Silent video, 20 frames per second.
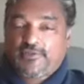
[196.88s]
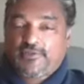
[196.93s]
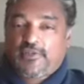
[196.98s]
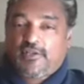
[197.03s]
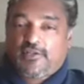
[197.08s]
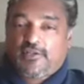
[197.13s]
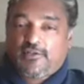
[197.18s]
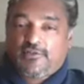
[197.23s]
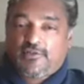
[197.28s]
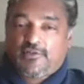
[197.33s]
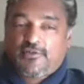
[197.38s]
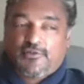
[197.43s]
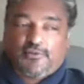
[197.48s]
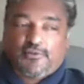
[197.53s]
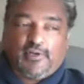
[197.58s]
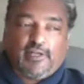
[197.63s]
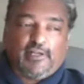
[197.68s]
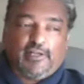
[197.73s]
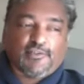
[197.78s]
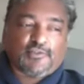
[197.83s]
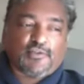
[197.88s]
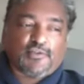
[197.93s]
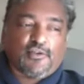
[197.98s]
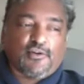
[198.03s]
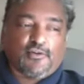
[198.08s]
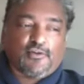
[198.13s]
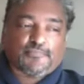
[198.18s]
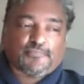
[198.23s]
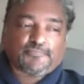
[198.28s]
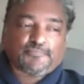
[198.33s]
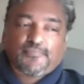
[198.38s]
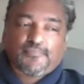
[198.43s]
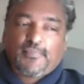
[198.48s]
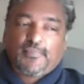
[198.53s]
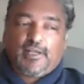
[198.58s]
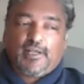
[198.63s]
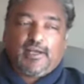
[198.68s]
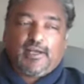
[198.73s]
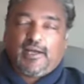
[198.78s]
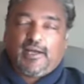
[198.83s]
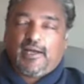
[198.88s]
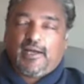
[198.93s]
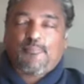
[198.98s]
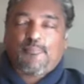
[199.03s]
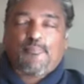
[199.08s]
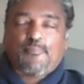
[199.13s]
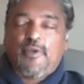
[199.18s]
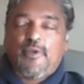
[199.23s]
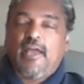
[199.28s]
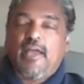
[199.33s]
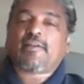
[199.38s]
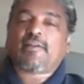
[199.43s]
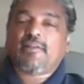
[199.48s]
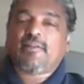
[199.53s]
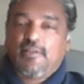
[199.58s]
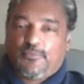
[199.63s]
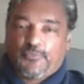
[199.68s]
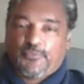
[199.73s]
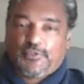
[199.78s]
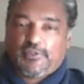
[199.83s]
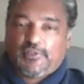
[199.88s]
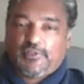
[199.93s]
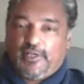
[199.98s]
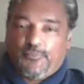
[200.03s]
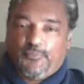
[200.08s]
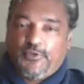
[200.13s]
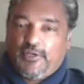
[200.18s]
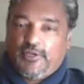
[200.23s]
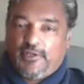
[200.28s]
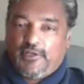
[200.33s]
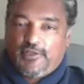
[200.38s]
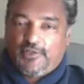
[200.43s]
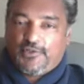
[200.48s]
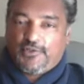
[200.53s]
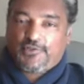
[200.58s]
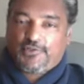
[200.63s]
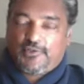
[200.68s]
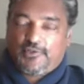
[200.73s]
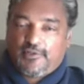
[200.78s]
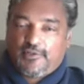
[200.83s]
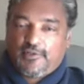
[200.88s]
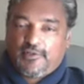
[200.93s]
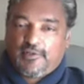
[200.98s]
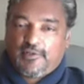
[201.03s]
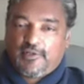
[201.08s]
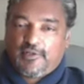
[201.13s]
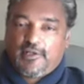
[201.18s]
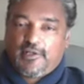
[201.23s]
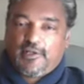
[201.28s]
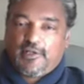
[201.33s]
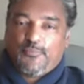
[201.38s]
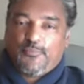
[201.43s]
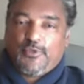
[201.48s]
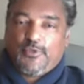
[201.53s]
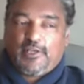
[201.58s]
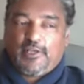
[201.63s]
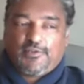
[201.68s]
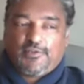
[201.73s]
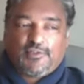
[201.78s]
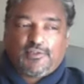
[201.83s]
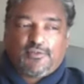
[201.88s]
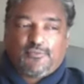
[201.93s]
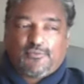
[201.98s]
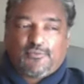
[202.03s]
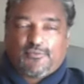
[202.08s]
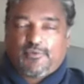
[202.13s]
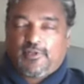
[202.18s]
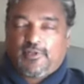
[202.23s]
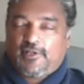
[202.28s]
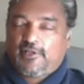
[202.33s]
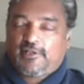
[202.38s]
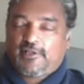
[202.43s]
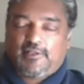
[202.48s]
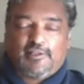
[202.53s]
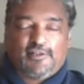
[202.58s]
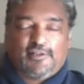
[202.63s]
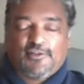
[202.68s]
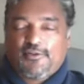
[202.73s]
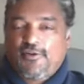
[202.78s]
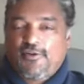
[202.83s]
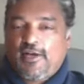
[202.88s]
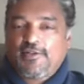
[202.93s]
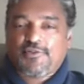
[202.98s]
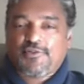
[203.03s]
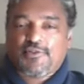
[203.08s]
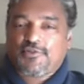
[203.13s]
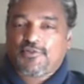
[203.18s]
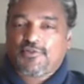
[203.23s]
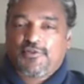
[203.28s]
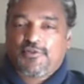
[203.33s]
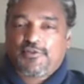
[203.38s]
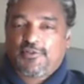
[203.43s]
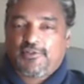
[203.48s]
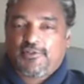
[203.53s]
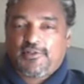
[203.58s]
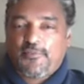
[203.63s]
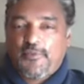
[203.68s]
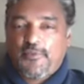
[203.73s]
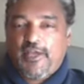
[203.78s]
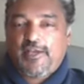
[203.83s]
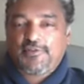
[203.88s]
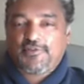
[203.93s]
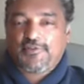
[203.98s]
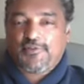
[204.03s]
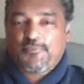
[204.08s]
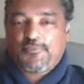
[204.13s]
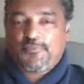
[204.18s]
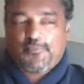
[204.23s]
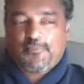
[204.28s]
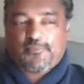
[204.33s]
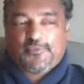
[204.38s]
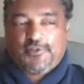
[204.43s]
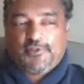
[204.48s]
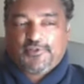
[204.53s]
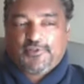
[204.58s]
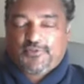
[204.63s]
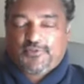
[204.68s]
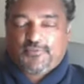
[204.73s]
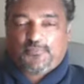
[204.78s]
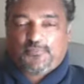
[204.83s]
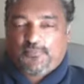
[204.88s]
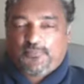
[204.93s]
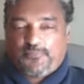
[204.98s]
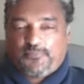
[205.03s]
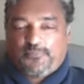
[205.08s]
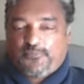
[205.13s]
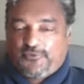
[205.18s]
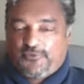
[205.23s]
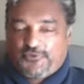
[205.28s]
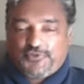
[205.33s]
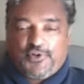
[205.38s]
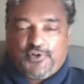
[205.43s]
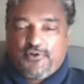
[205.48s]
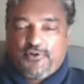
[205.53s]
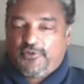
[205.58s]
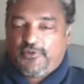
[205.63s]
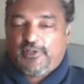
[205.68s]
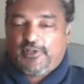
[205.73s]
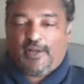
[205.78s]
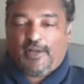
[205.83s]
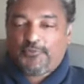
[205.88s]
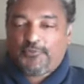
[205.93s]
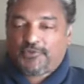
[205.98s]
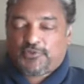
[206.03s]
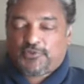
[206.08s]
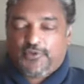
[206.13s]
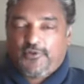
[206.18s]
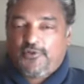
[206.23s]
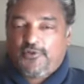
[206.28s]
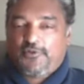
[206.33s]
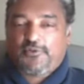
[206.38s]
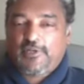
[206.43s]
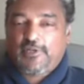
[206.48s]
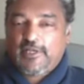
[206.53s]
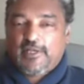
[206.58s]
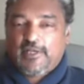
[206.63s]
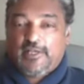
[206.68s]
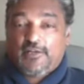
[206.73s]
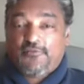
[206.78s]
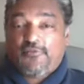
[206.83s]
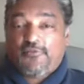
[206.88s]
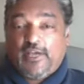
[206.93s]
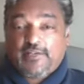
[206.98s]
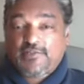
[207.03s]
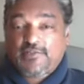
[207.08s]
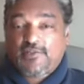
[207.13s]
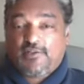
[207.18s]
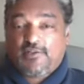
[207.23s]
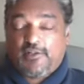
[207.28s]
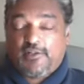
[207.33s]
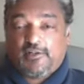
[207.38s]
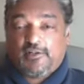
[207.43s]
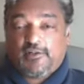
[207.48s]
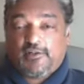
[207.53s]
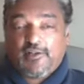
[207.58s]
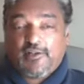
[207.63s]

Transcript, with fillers: they could do. And so I begged them to let me audition, because I just couldn't imagine this show that I was so invested in,